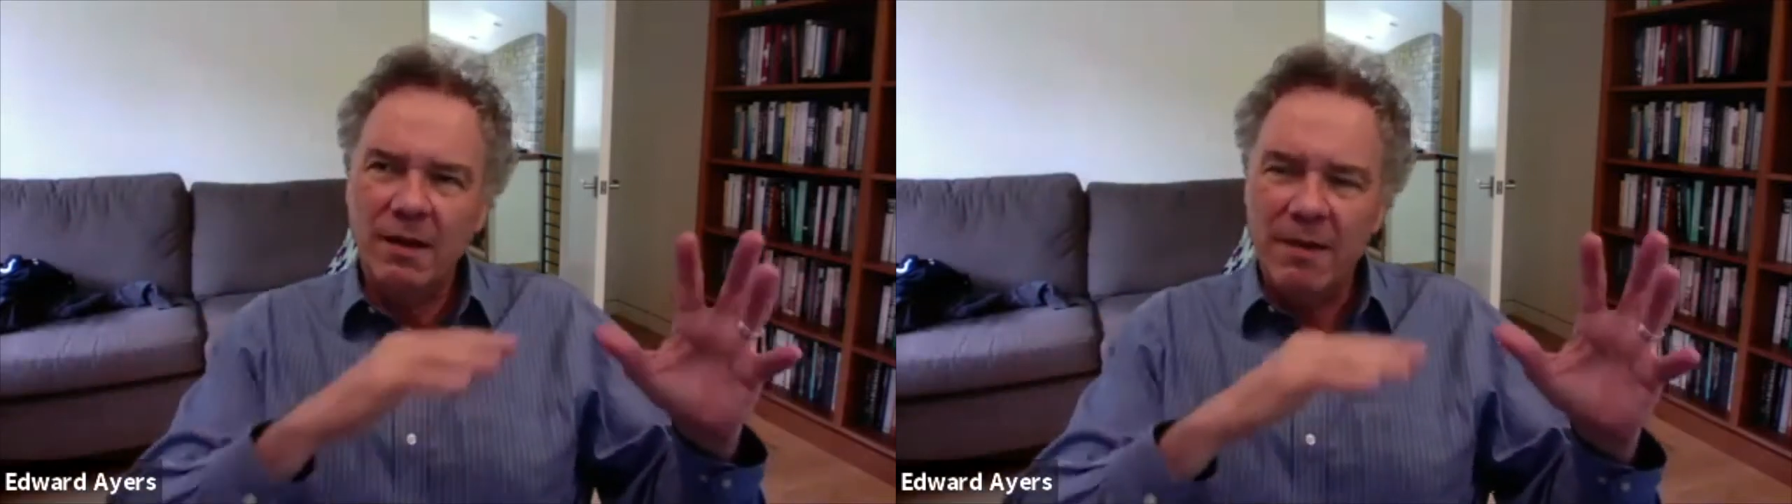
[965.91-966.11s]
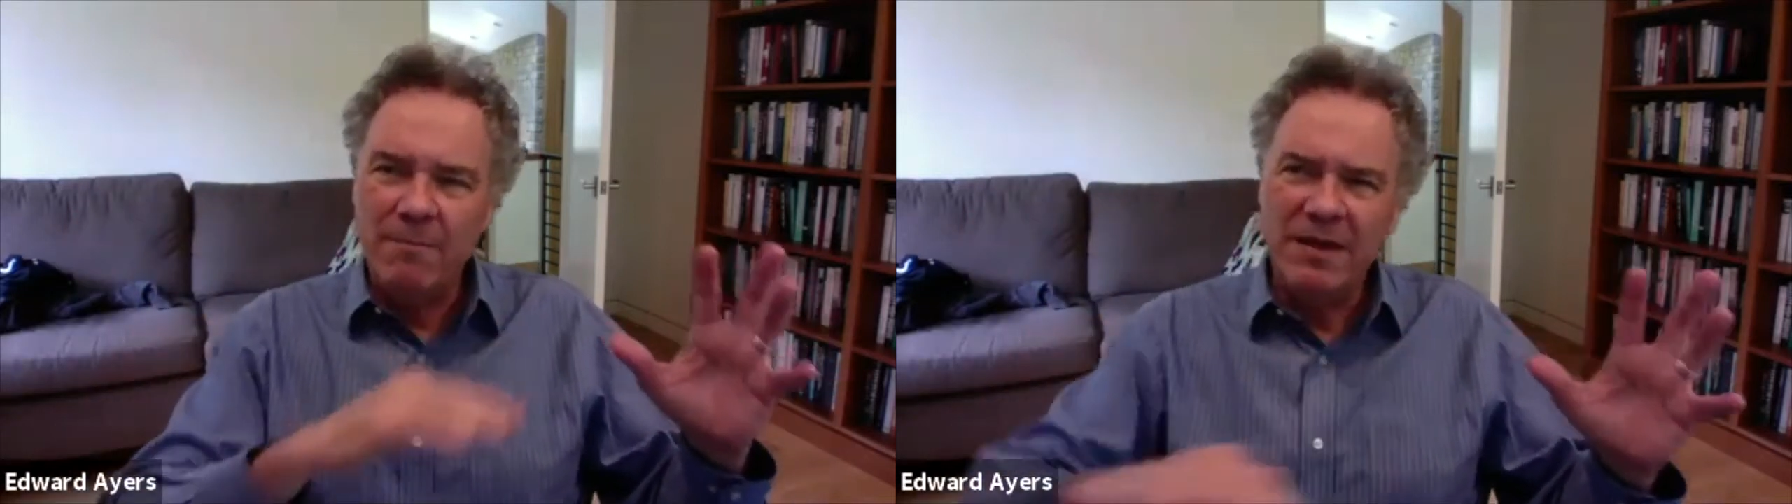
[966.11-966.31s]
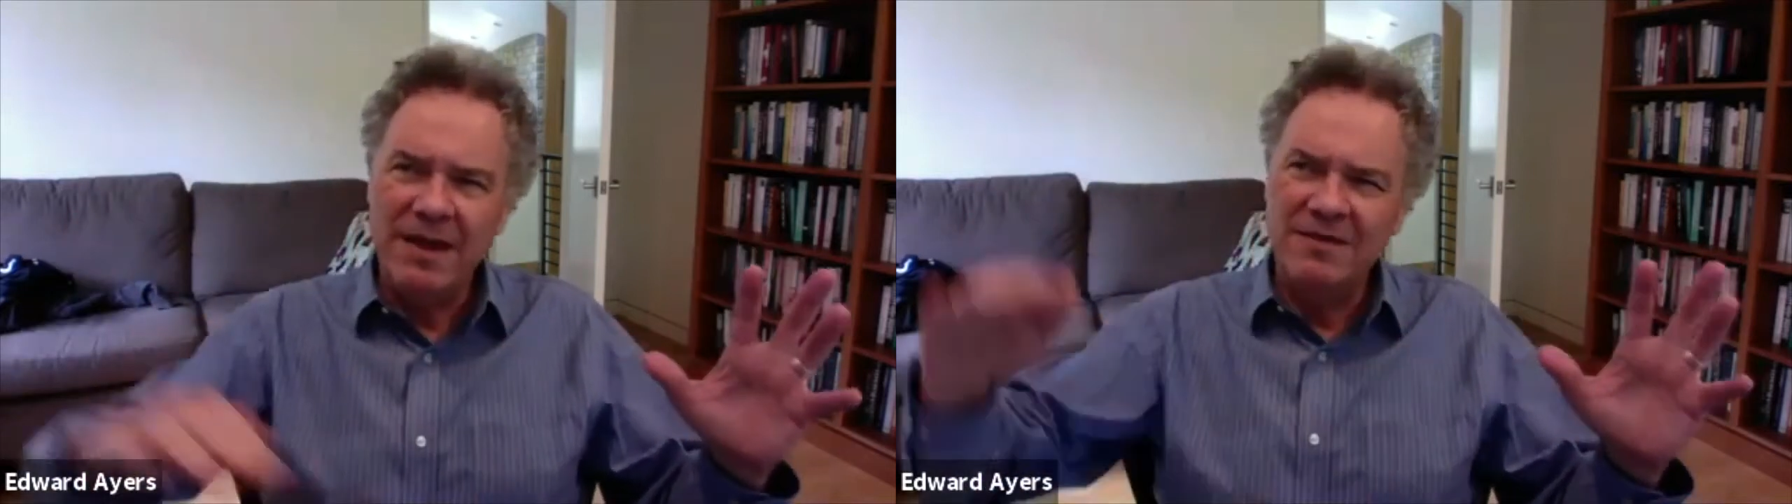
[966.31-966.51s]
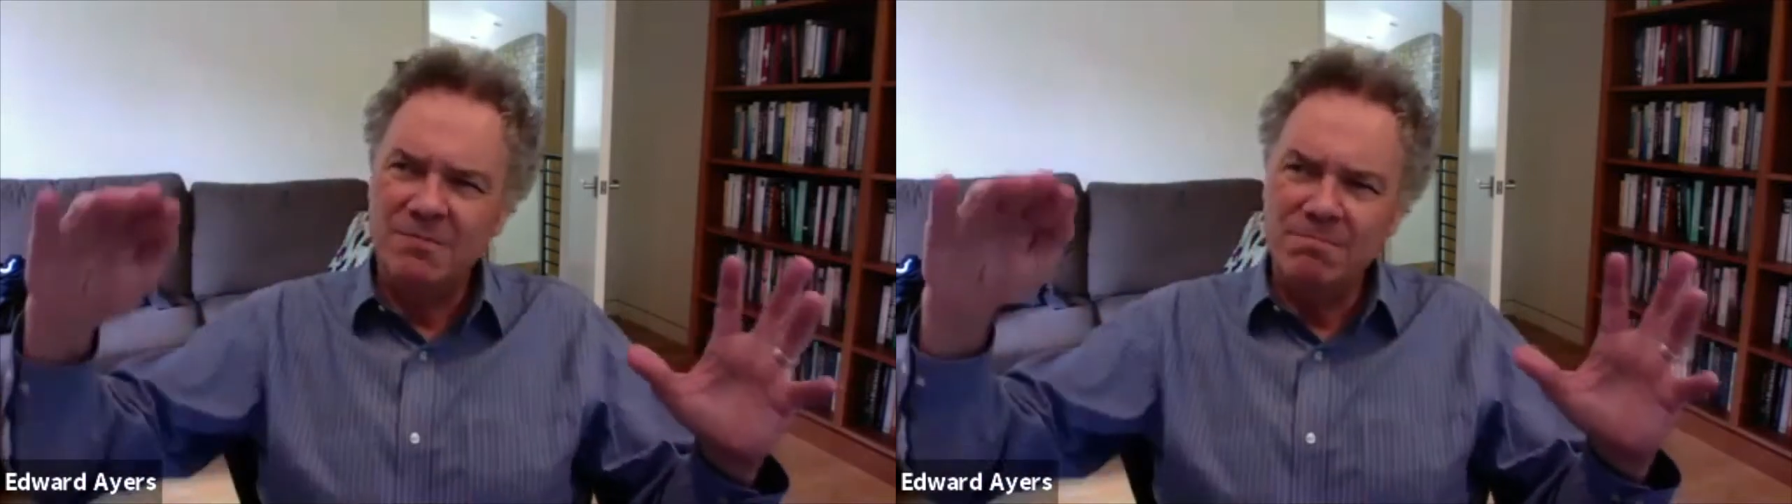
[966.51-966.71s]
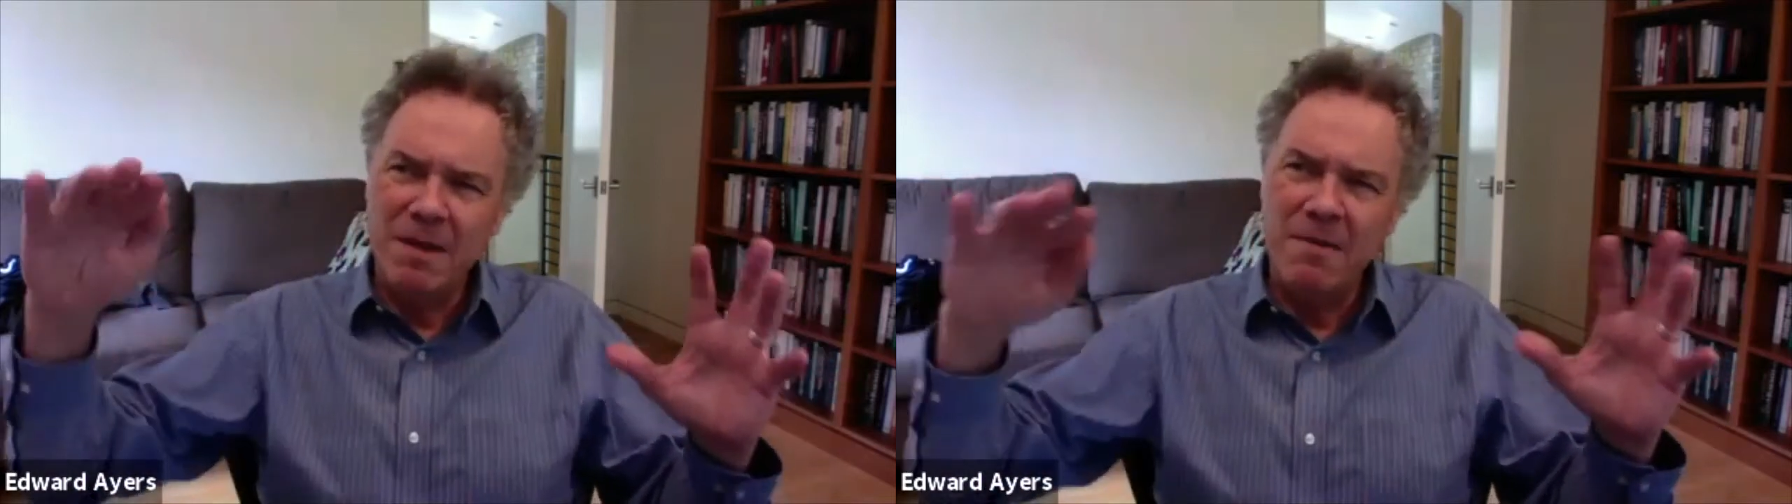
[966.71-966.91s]
but
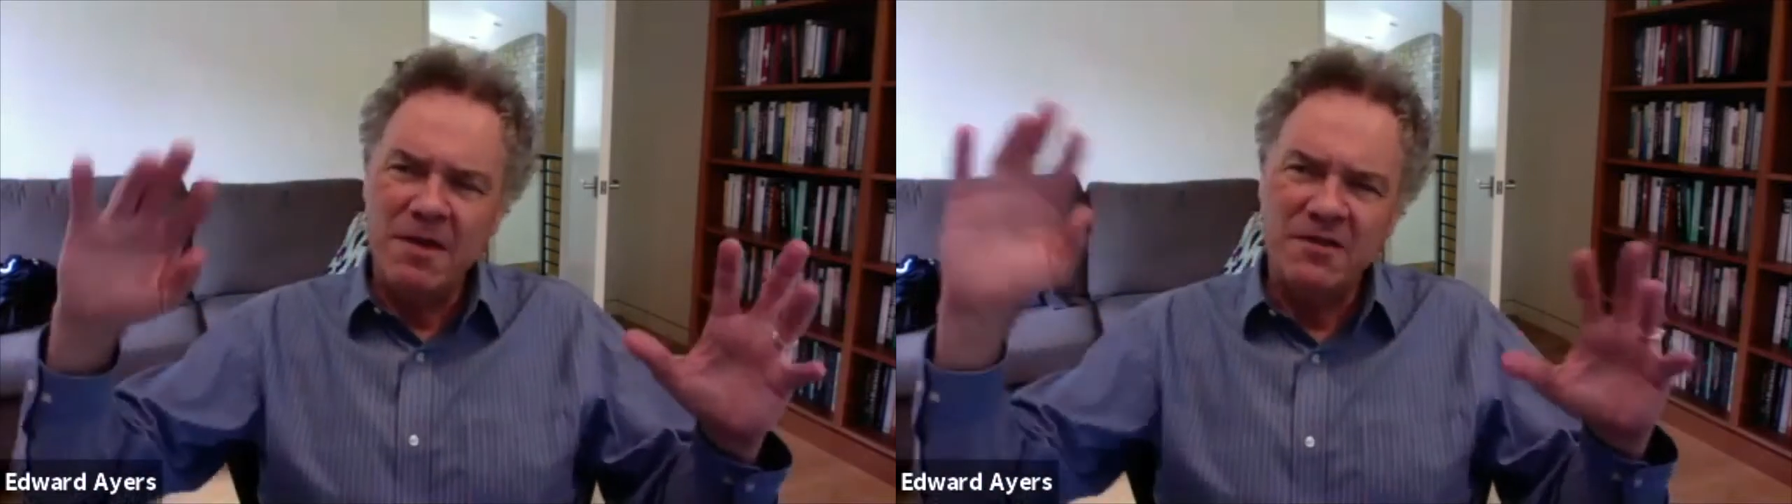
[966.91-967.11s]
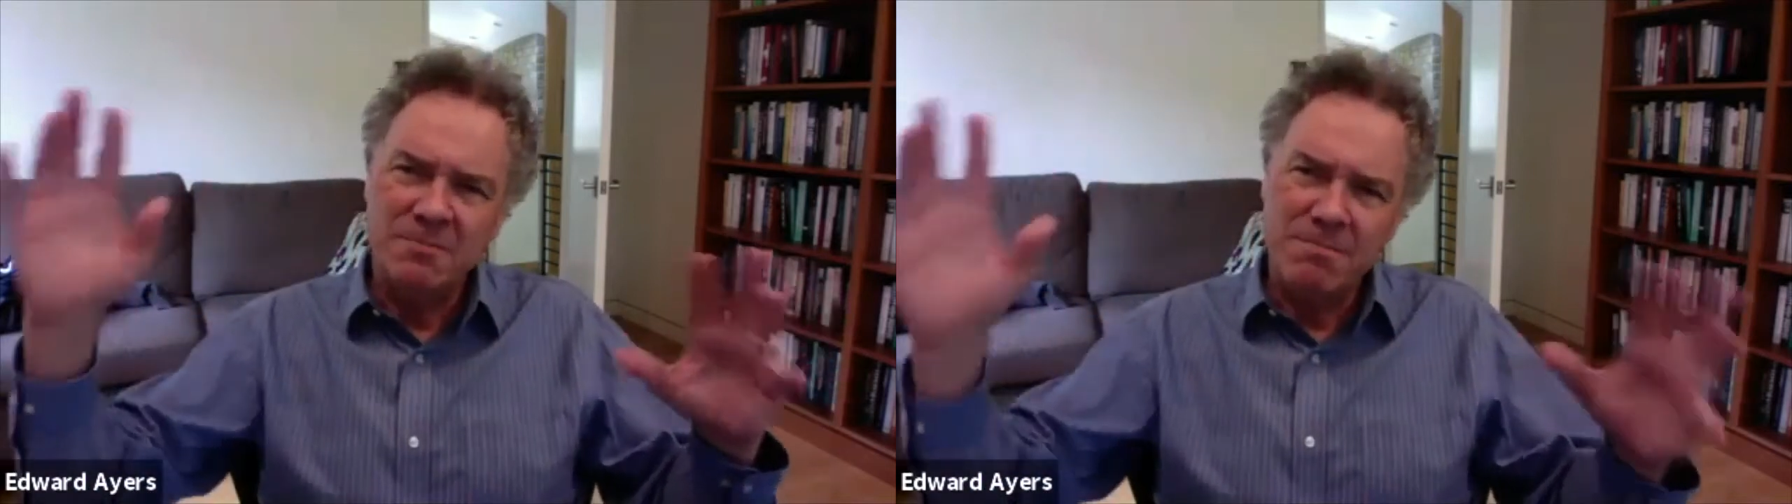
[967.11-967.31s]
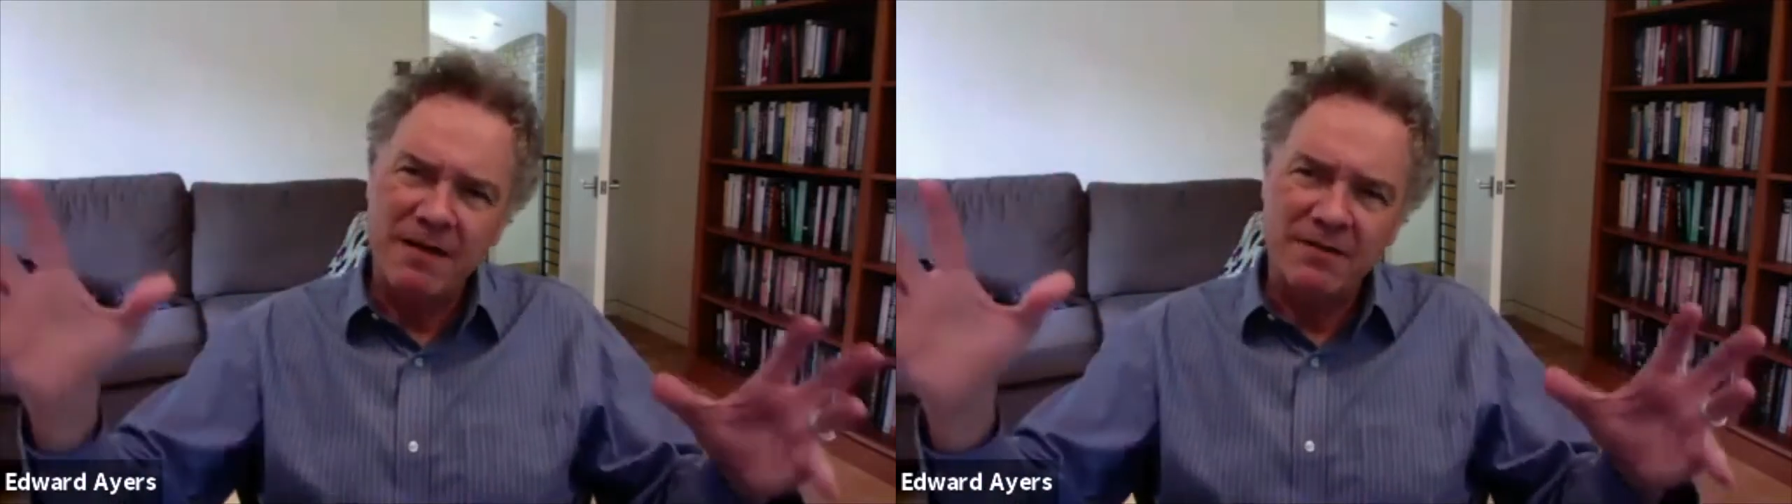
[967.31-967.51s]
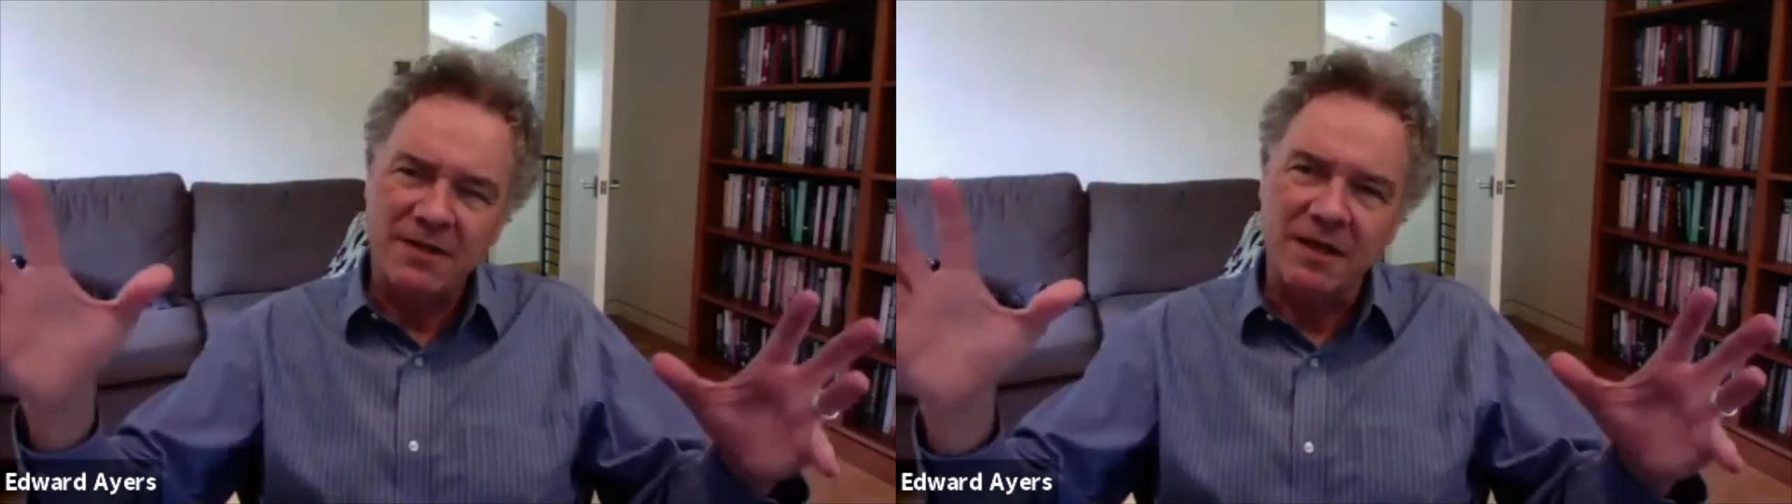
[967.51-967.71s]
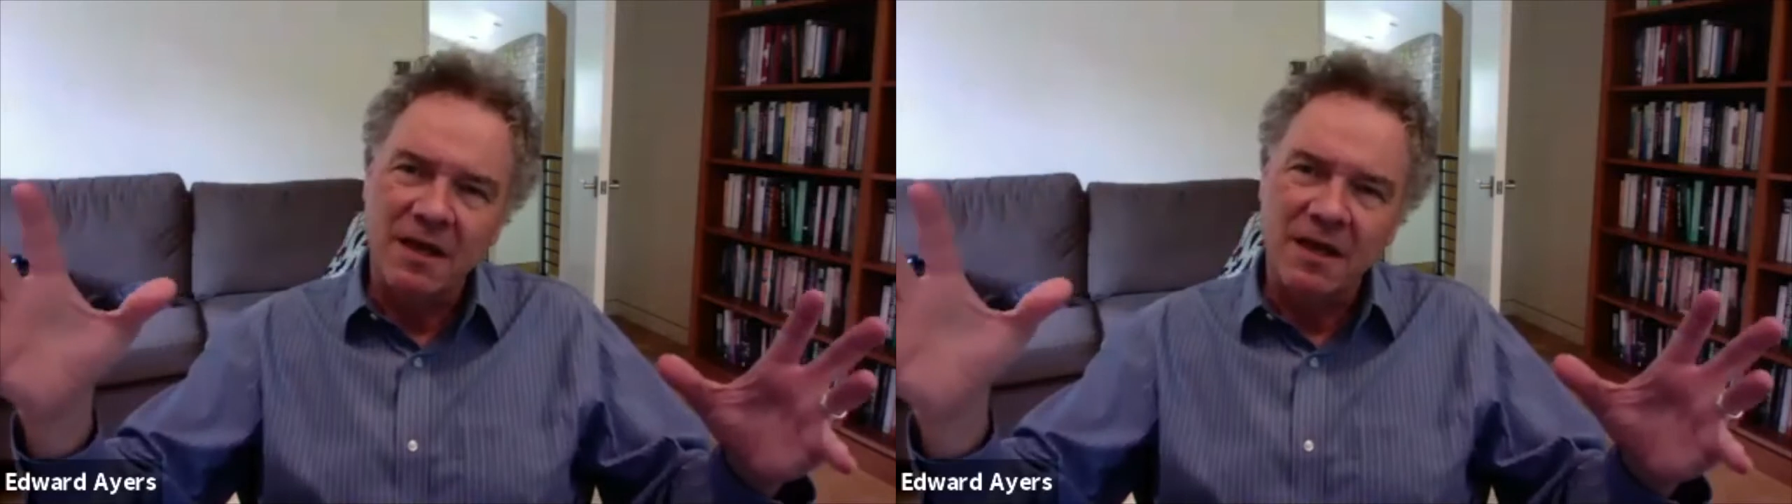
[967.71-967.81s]
it's mounting.